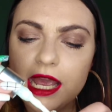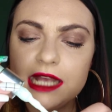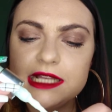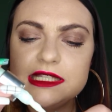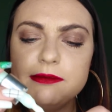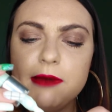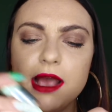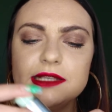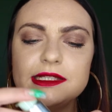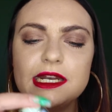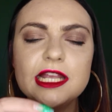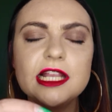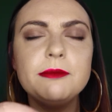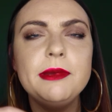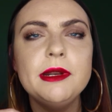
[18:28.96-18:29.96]
It smells a
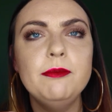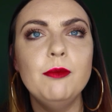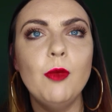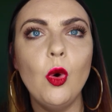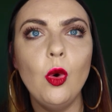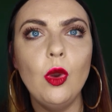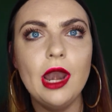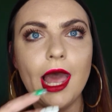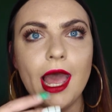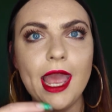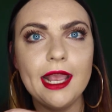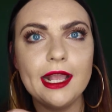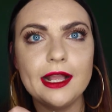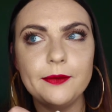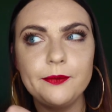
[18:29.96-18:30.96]
little bit more
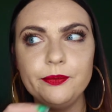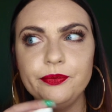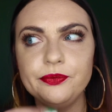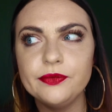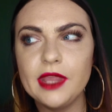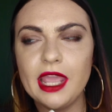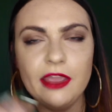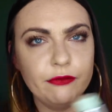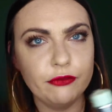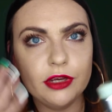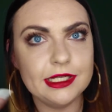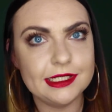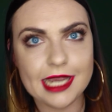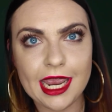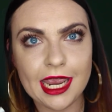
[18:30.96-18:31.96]
like
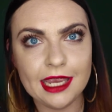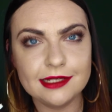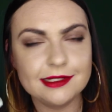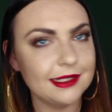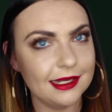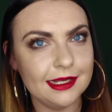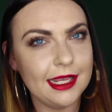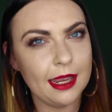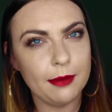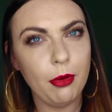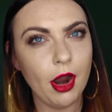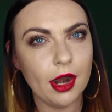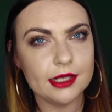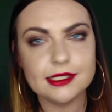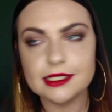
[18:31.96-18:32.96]
everyday
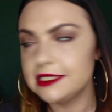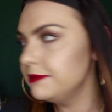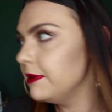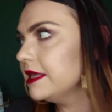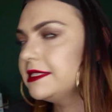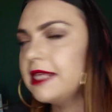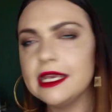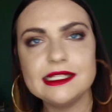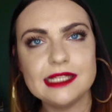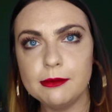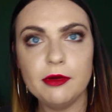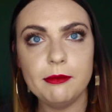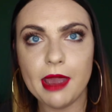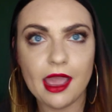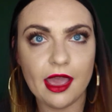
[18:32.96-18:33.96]
skincare products. It smells like
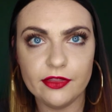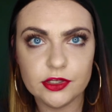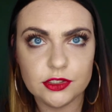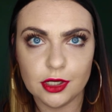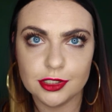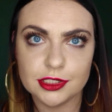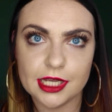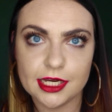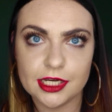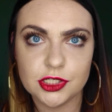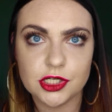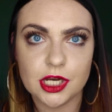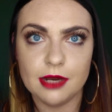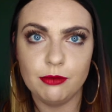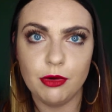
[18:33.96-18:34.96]
some of my other Dr.
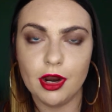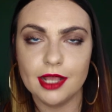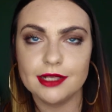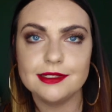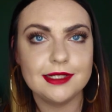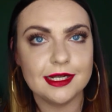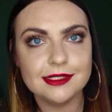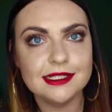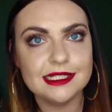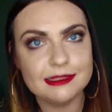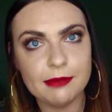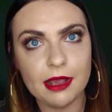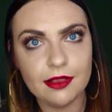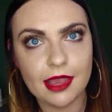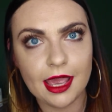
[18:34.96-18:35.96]
Eckstein products. It doesn't
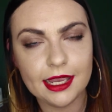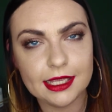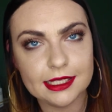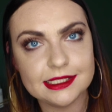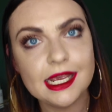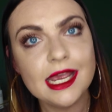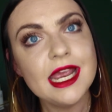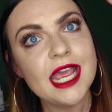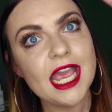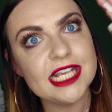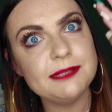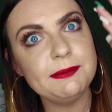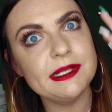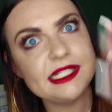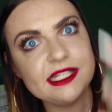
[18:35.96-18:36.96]
smell like it's
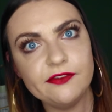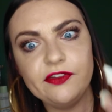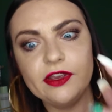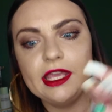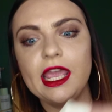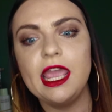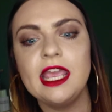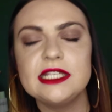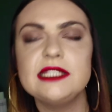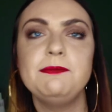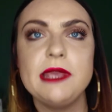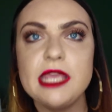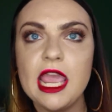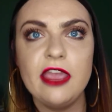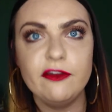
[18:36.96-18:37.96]
a specific
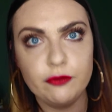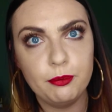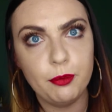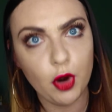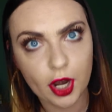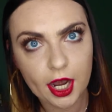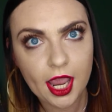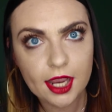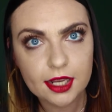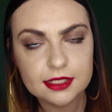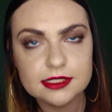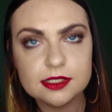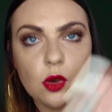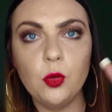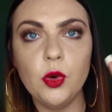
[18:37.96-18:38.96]
SPF
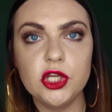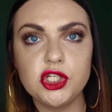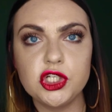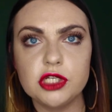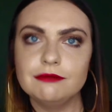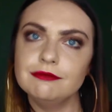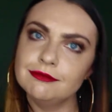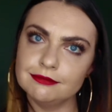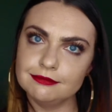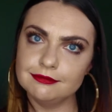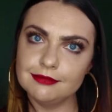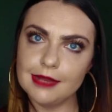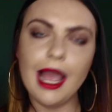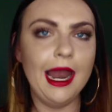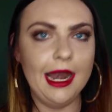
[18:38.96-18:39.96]
product, which
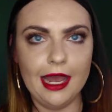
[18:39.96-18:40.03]
I